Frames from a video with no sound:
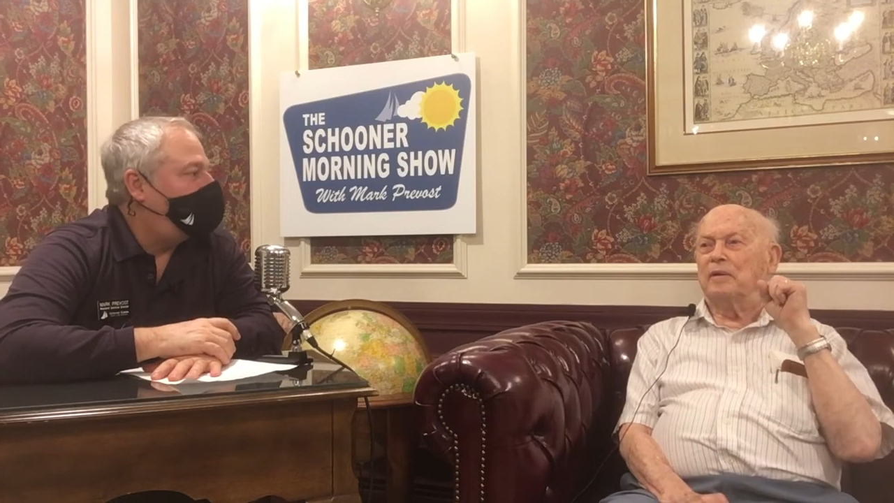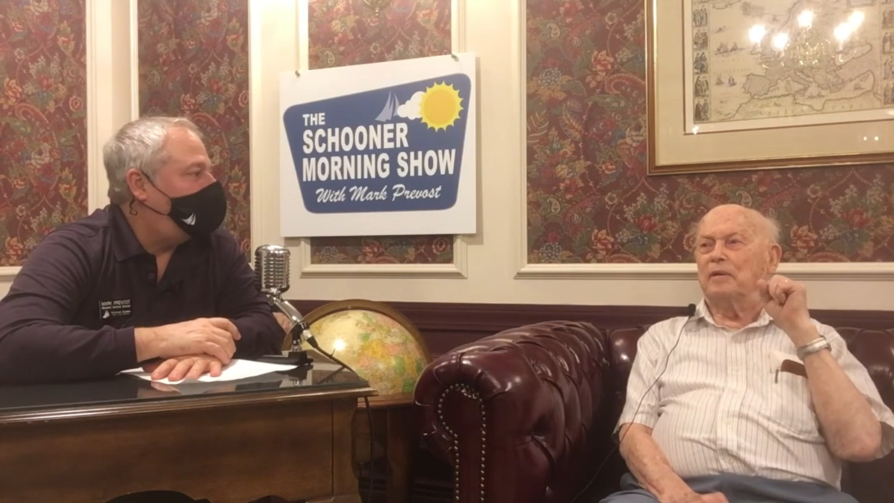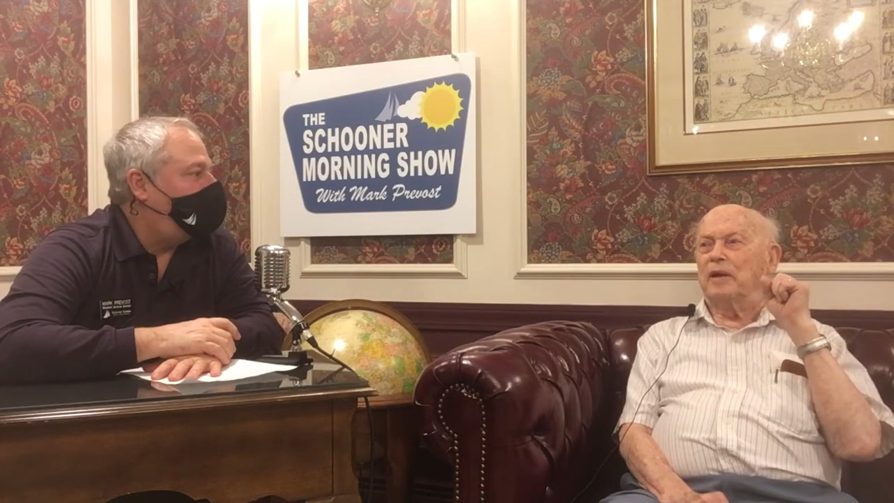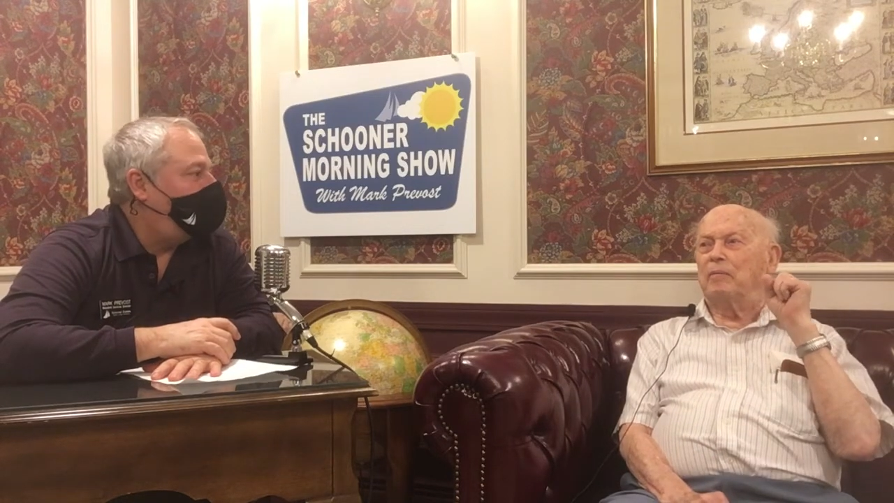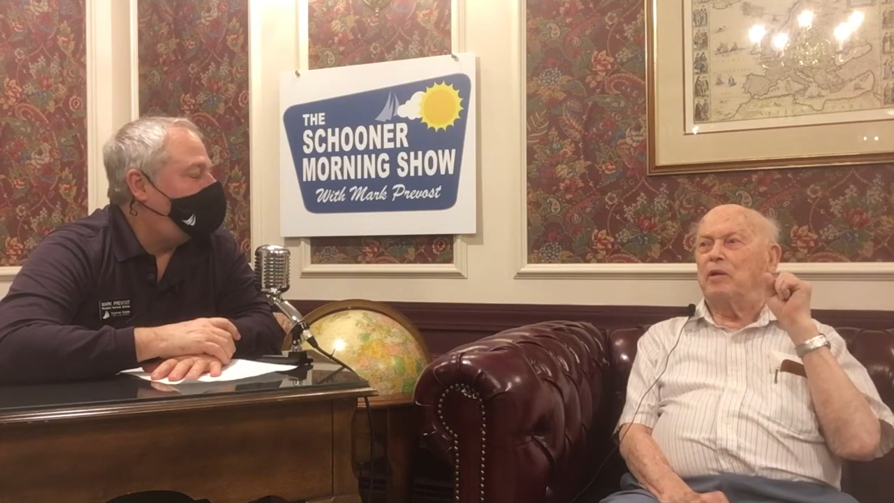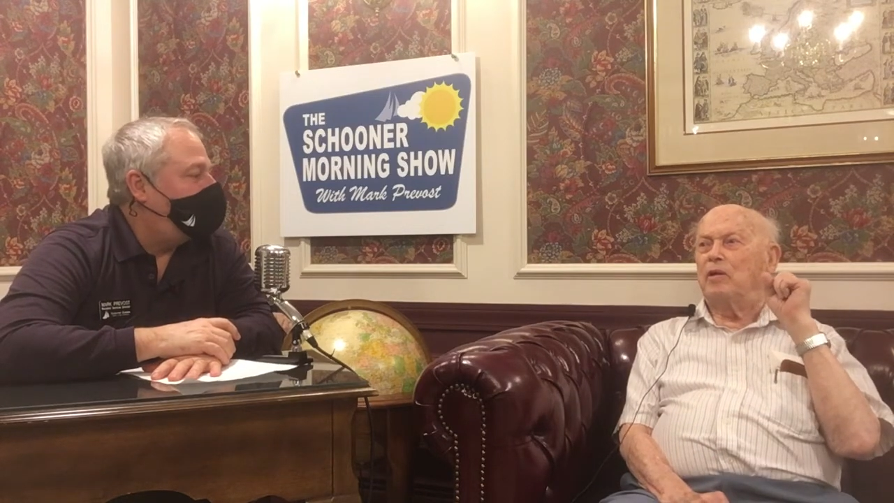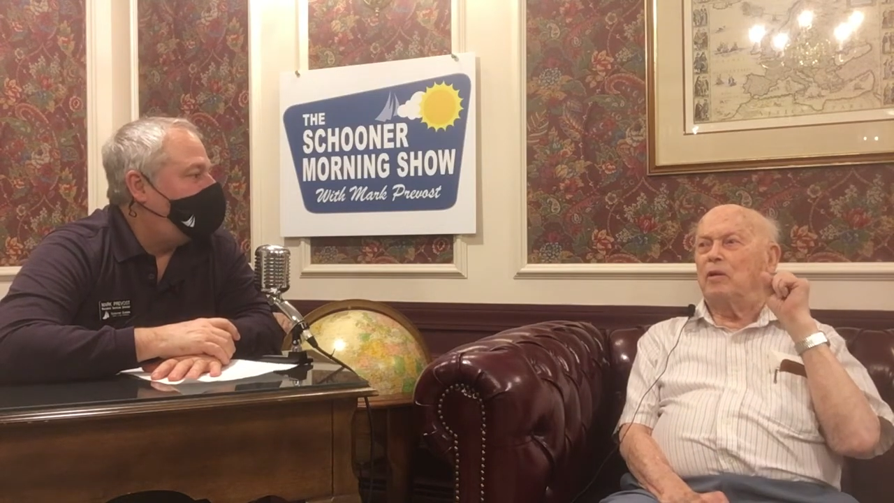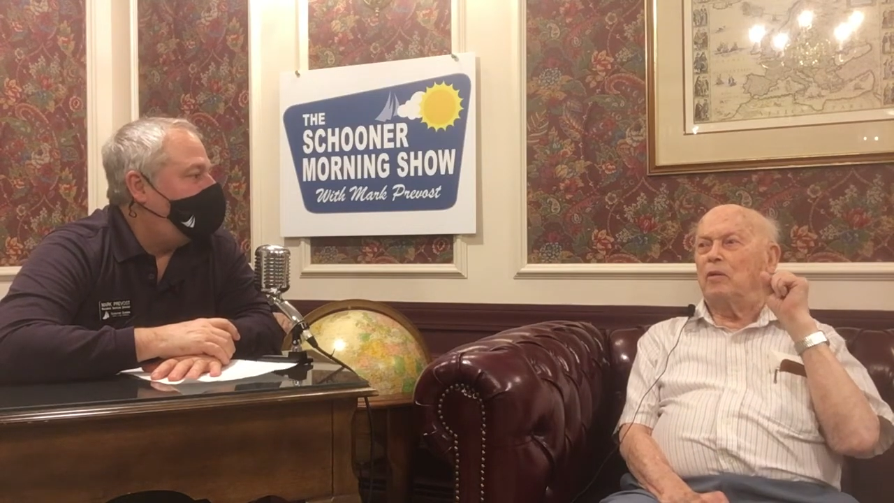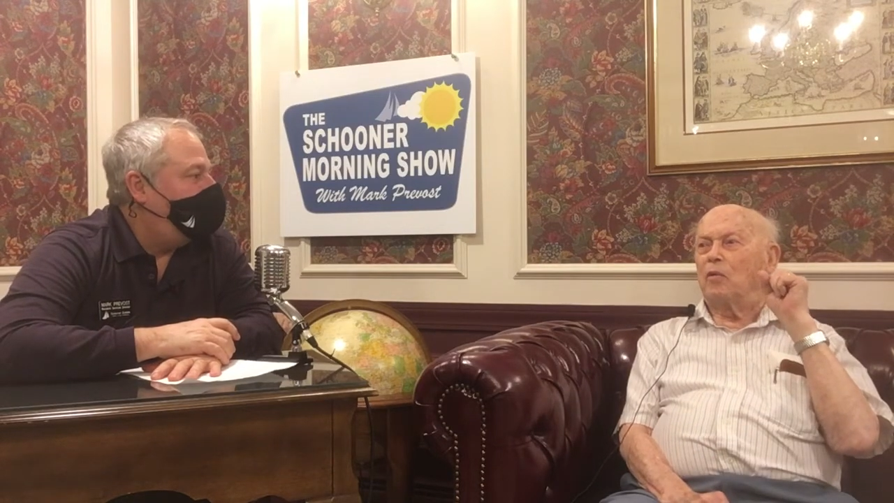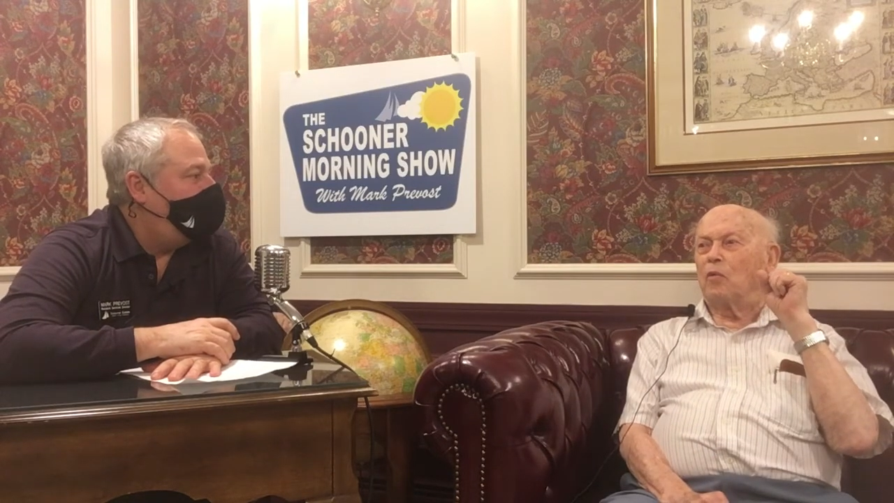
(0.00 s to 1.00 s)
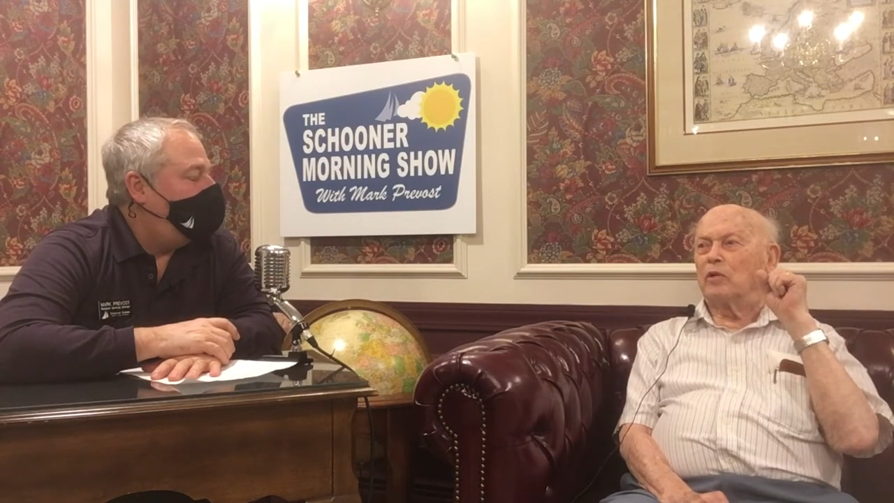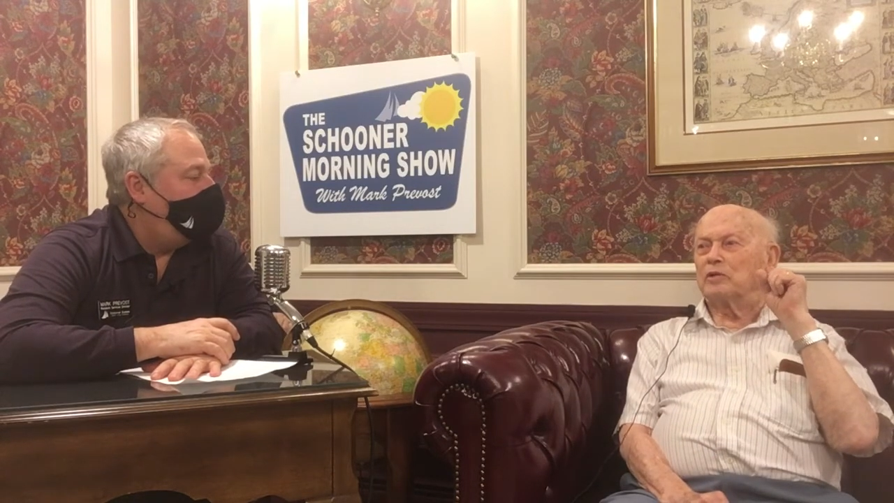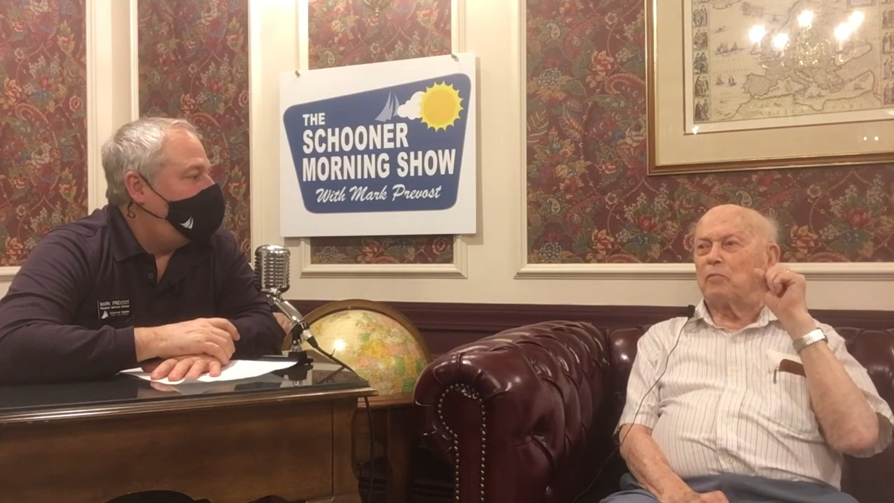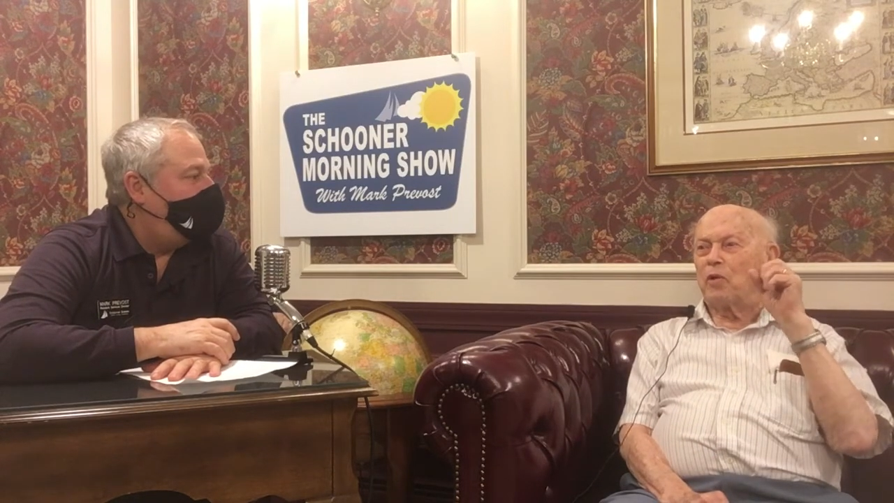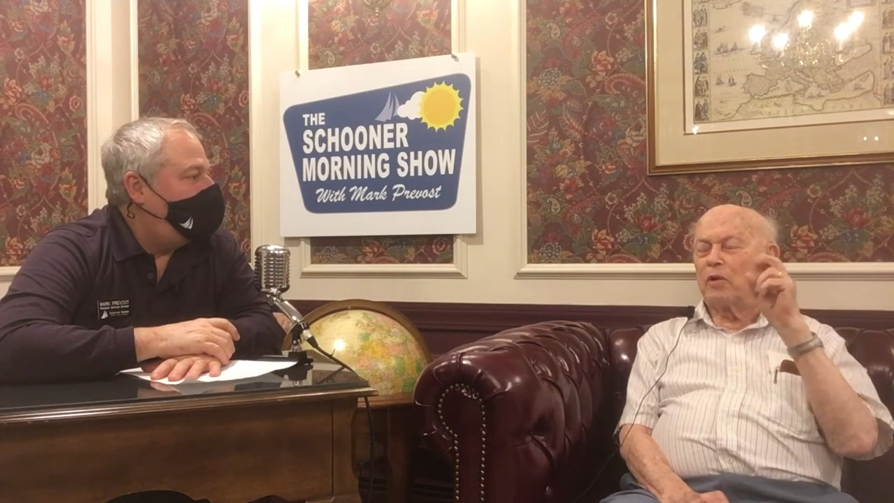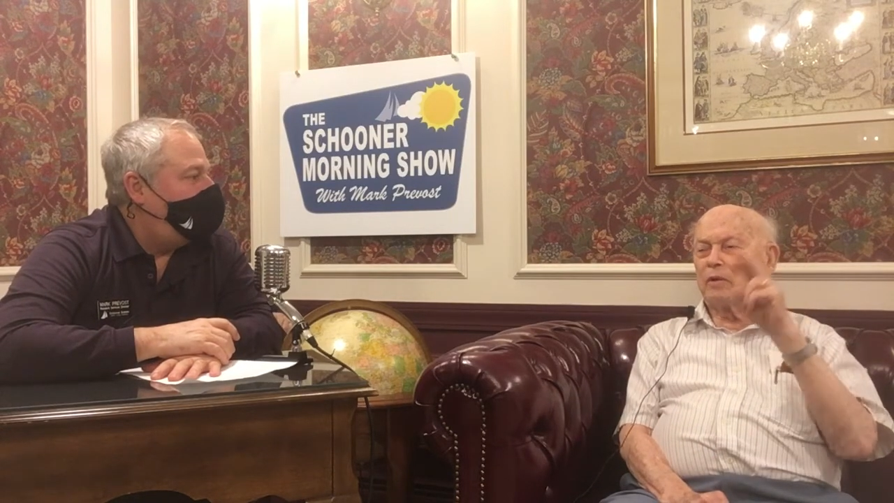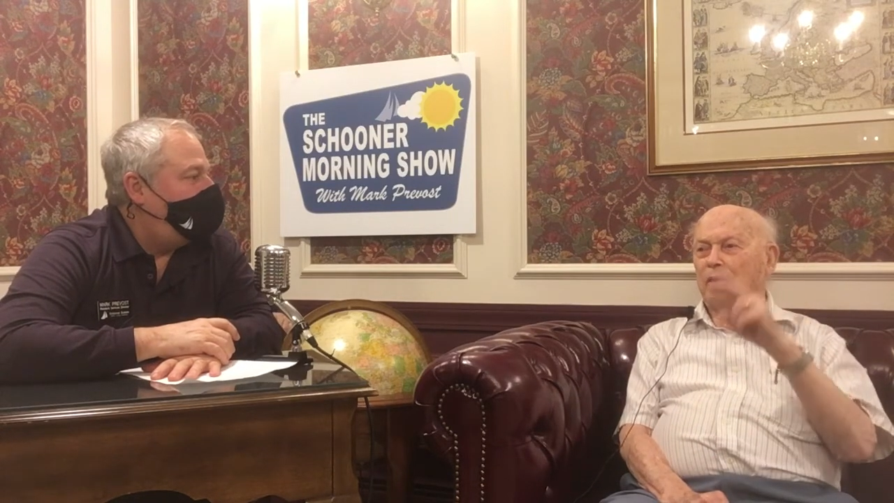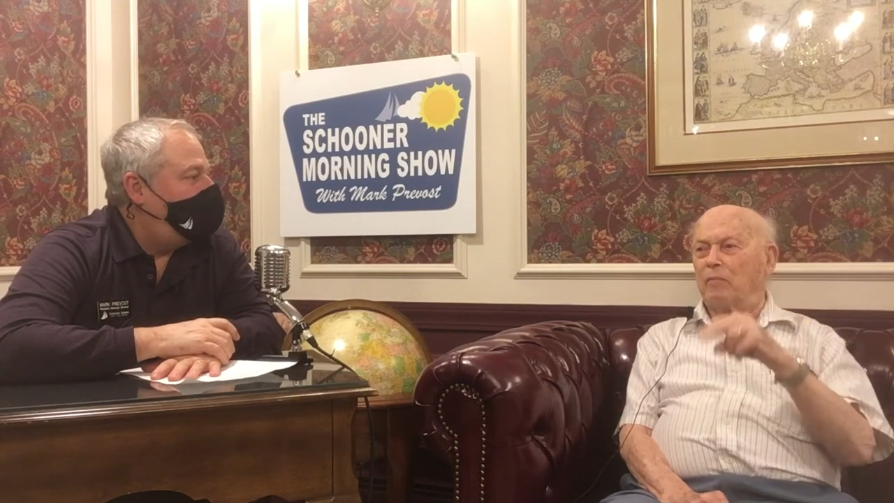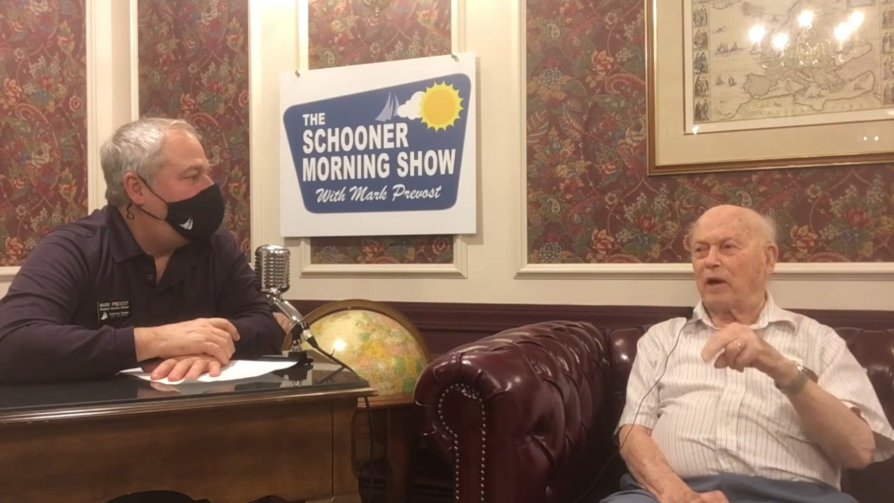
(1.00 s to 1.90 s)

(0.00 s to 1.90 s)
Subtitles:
Debbie was born in